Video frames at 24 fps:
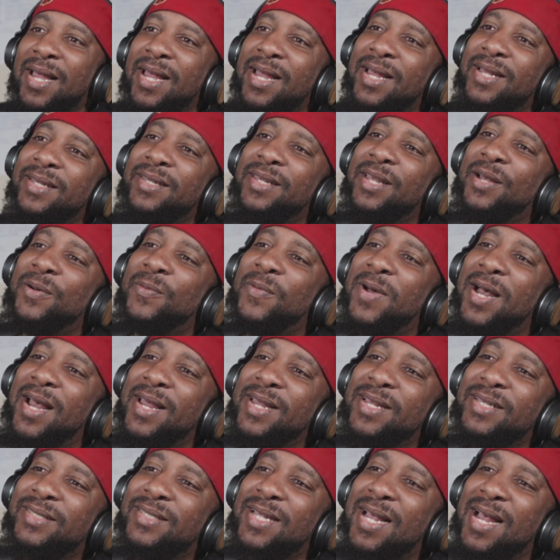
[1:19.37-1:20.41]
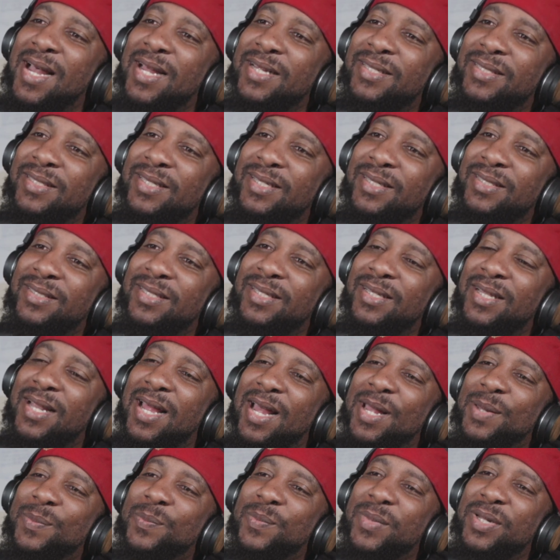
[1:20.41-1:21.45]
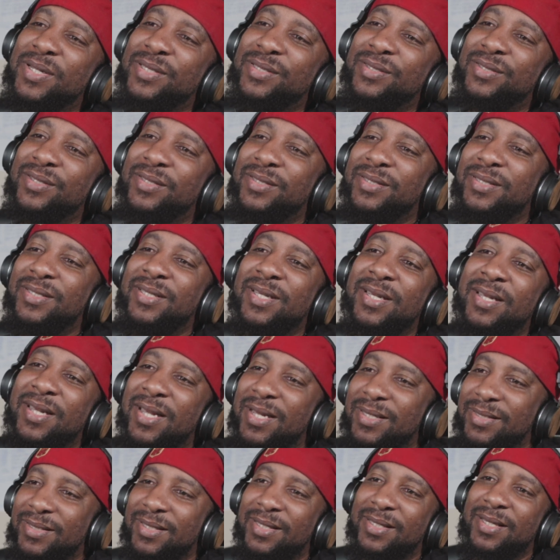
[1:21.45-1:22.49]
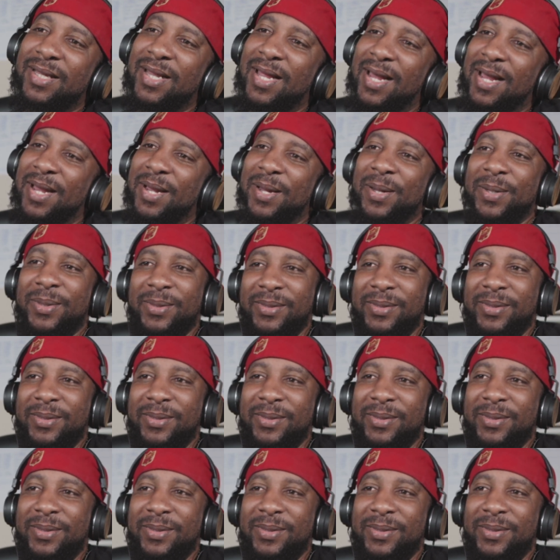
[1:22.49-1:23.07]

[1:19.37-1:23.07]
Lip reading: Yo, why his ID look like Mr. T as a clown?